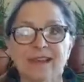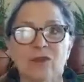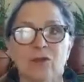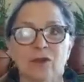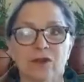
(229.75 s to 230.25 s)

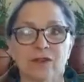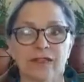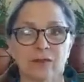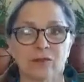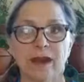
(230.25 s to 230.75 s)
or
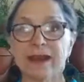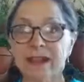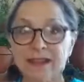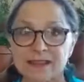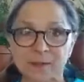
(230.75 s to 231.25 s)
that
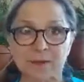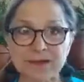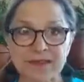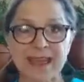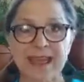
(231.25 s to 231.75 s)
radiates up
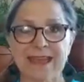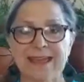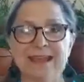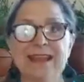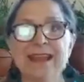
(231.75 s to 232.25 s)
into the head.
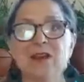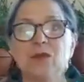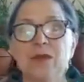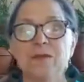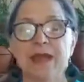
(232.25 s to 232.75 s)

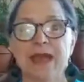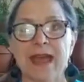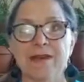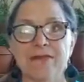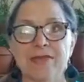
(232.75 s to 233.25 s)
We may
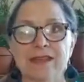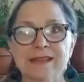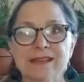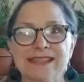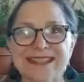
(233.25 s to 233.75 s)
have
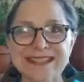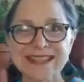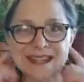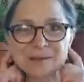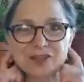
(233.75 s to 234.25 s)
things like
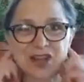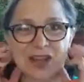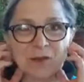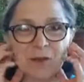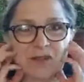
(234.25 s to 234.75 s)

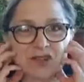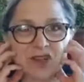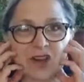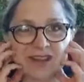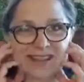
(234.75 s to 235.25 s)
TMJ, where the
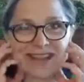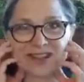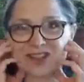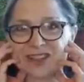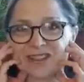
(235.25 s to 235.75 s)
jaw is
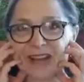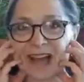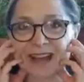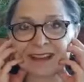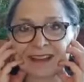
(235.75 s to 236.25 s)
actually
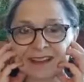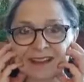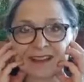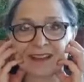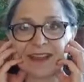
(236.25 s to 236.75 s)
locking
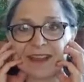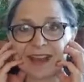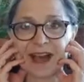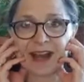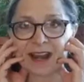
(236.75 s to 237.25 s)
and
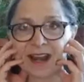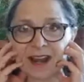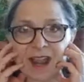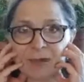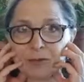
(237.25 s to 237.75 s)
not
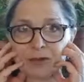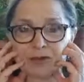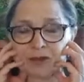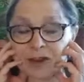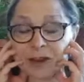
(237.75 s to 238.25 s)

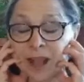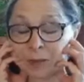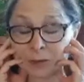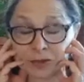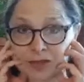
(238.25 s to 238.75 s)

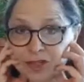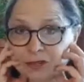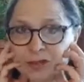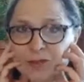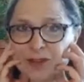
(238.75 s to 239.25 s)
unable to
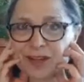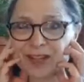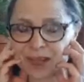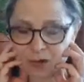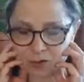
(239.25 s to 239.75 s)

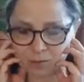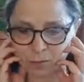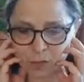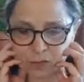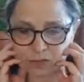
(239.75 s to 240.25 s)
communicate or
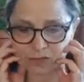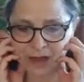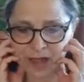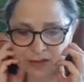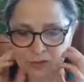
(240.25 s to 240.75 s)
move
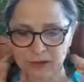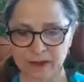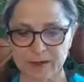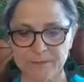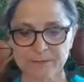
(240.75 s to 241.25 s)
naturally.